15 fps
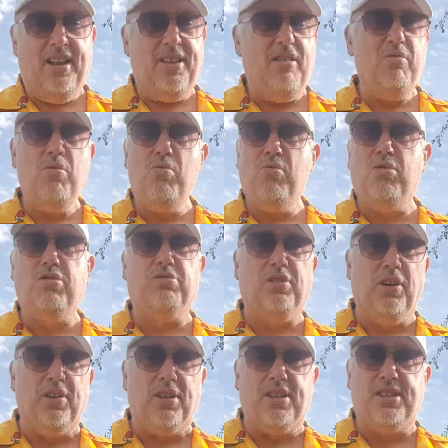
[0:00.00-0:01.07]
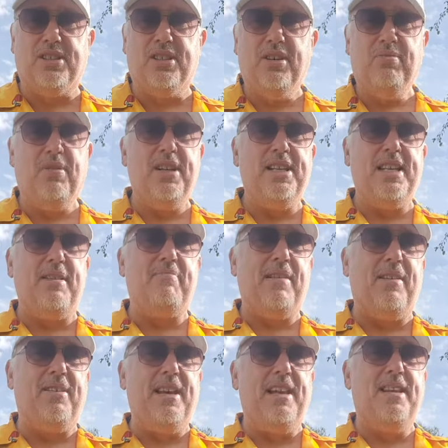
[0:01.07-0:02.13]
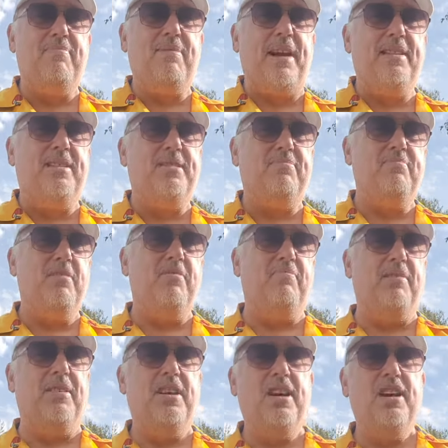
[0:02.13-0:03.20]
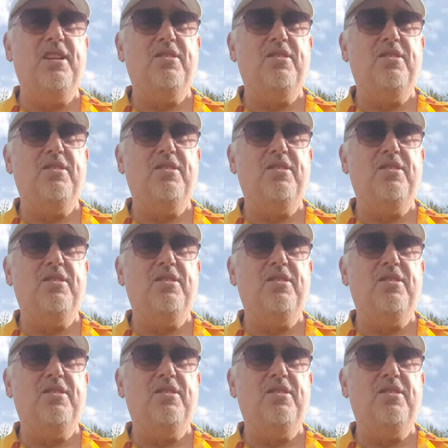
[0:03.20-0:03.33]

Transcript: They're all crooks. What is it about the independence movement?